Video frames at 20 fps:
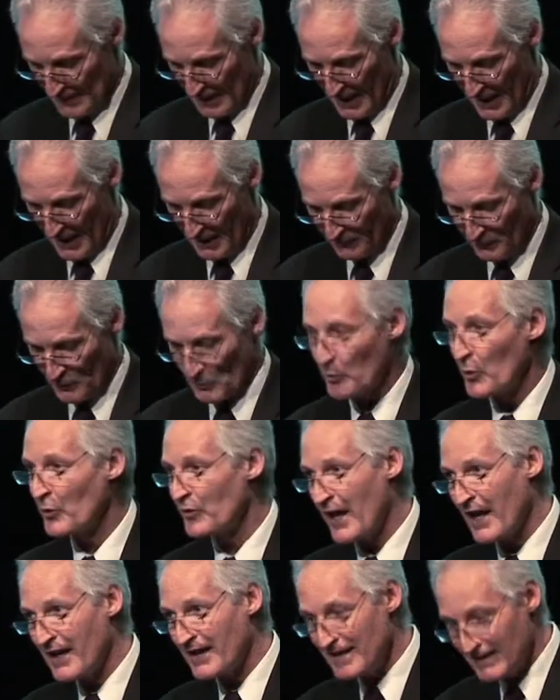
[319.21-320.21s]
If you
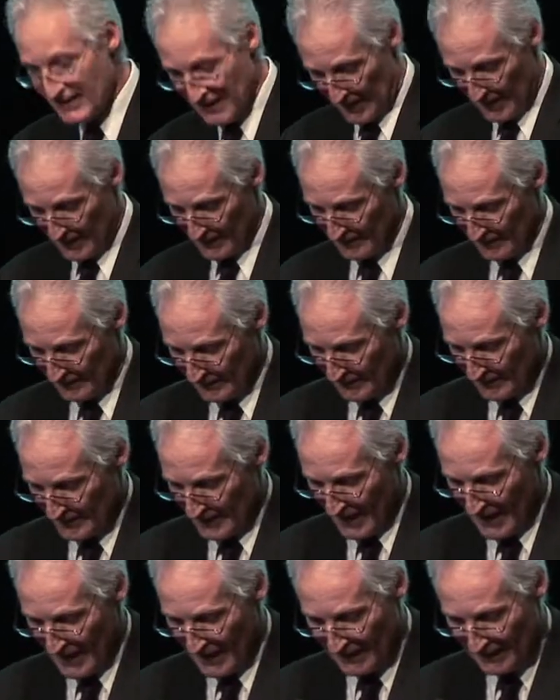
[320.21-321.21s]
put that in there,
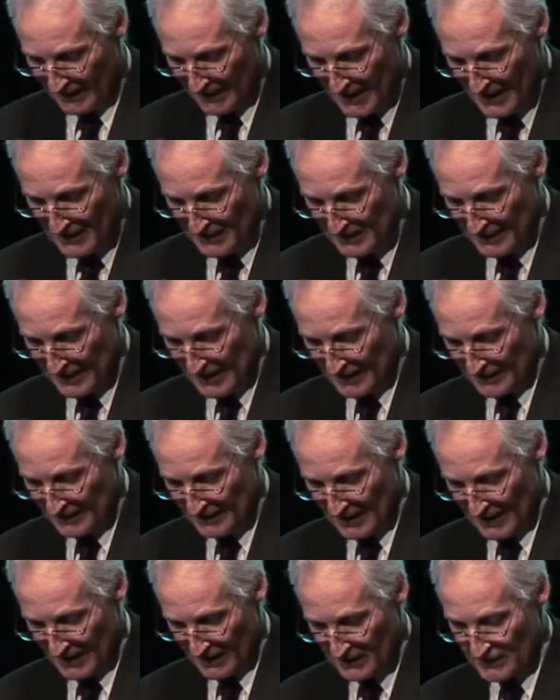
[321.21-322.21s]
and
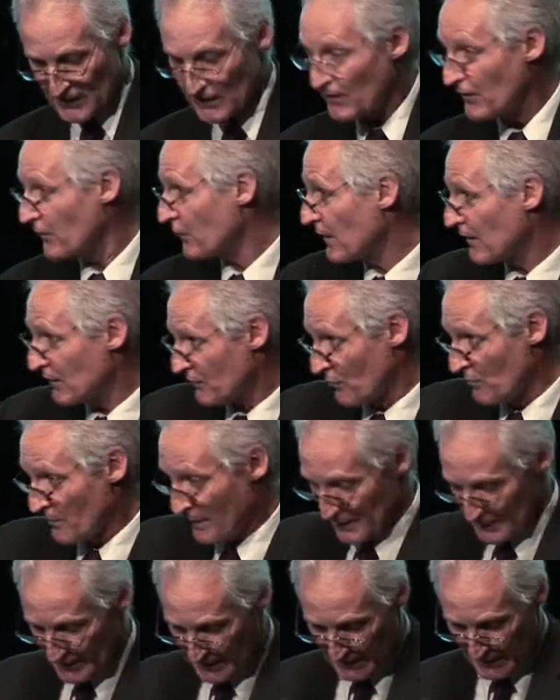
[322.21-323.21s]
then it's in the drinks room
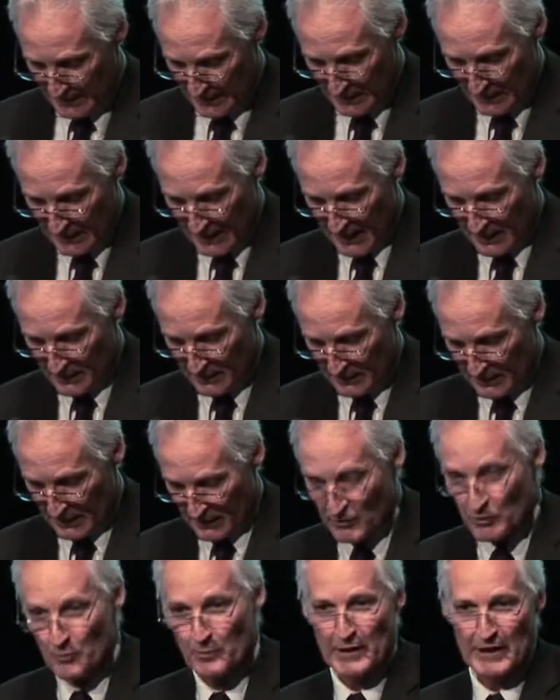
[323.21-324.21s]
actually, and
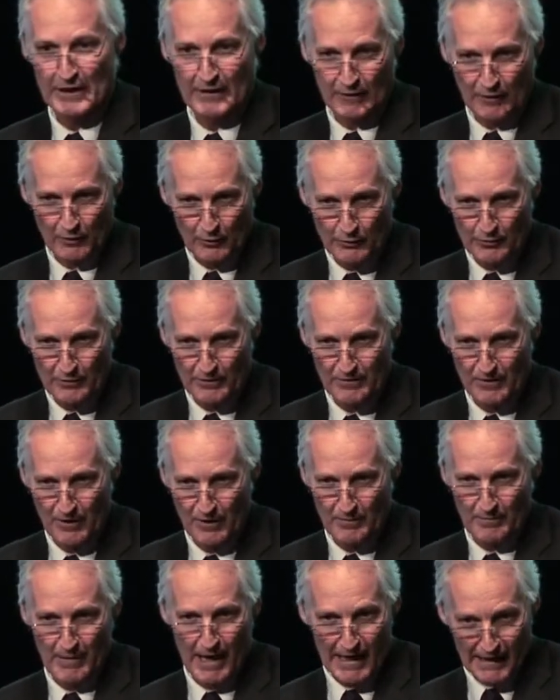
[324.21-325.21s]
you'll be included
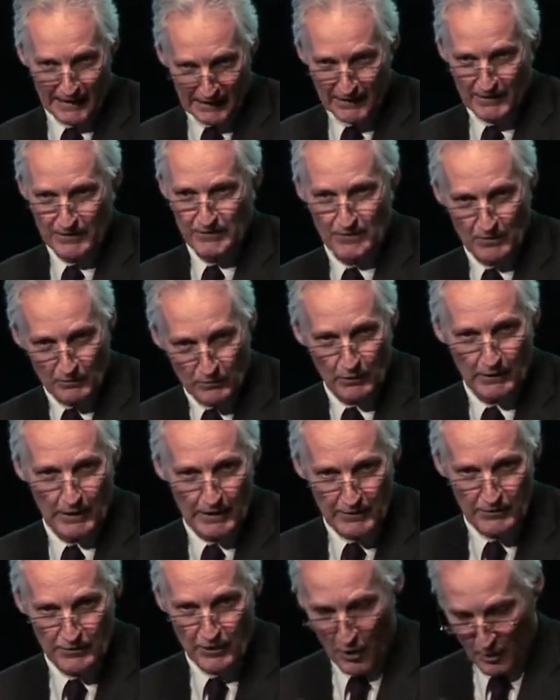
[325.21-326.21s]
on a mailing list, and we'll
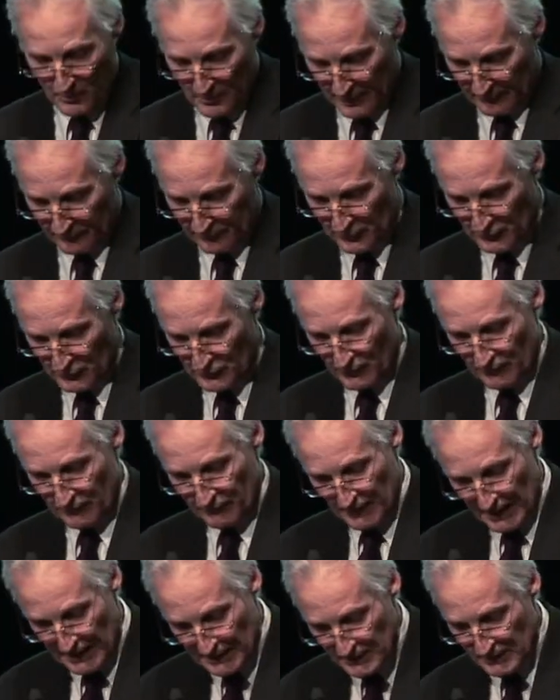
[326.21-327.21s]
let you know about future
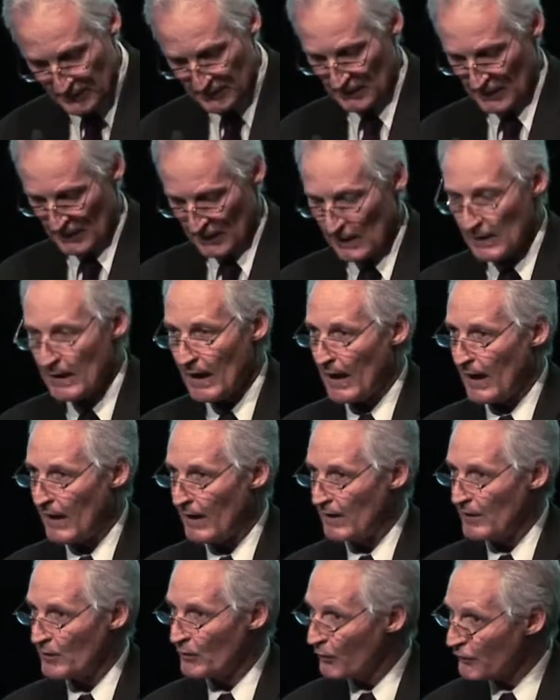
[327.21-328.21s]
events.
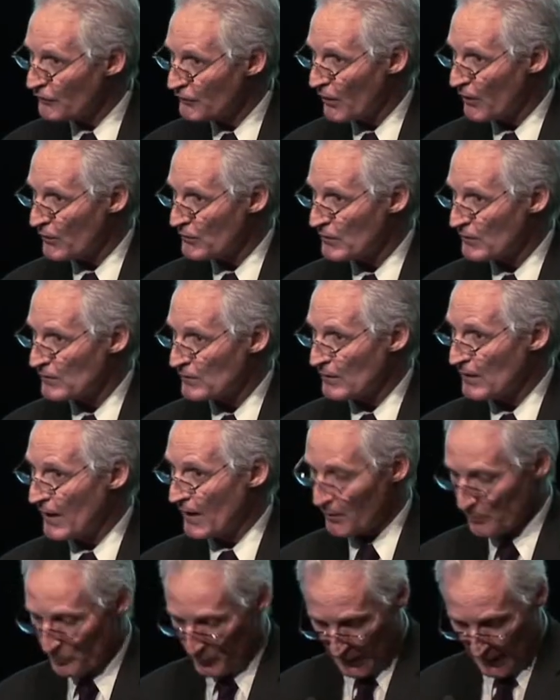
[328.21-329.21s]
And also just
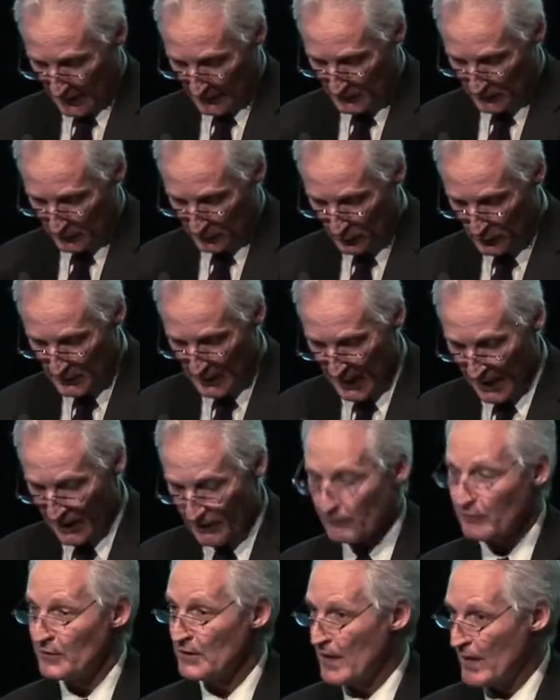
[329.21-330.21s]
another plug to look
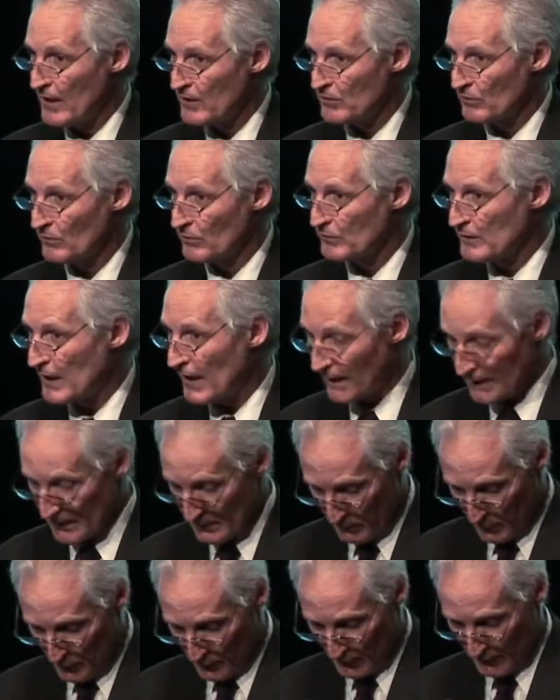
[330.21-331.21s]
out for National
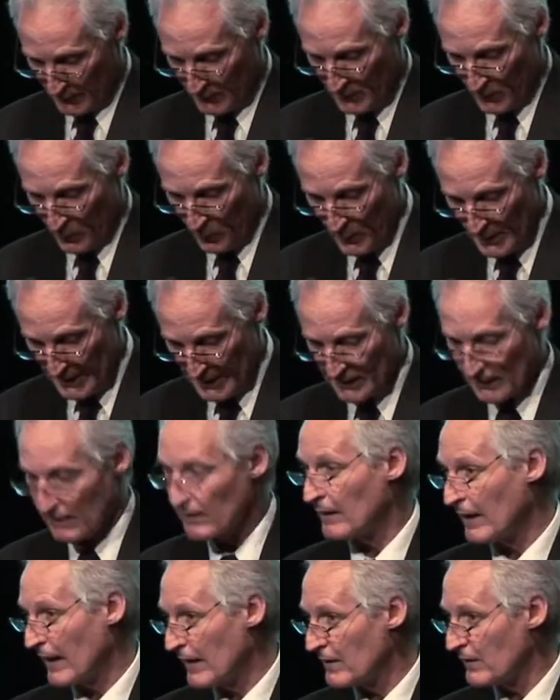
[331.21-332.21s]
Telework Week
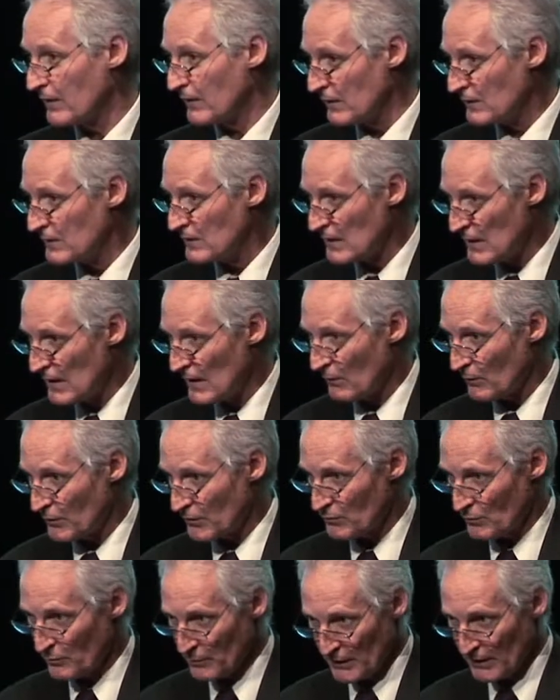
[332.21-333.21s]
later this year,
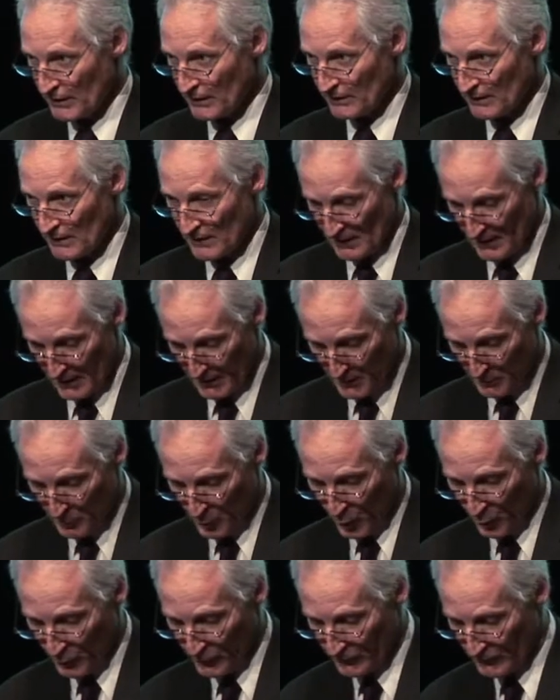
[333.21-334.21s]
which will be an
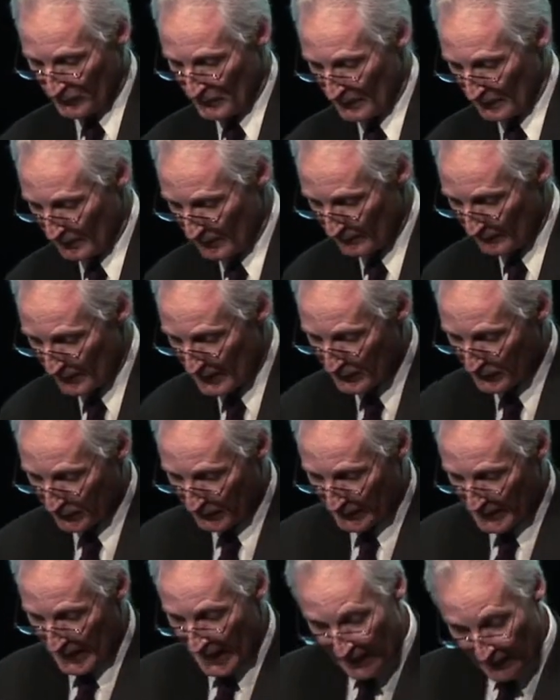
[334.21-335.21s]
important event
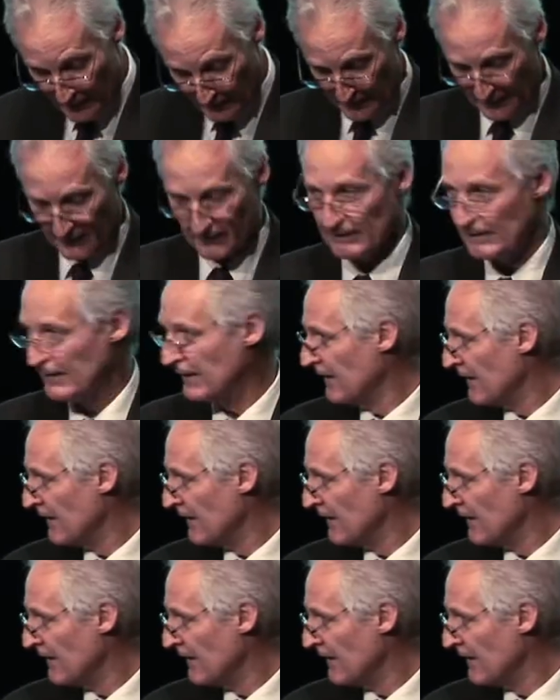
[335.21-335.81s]
on the calendar.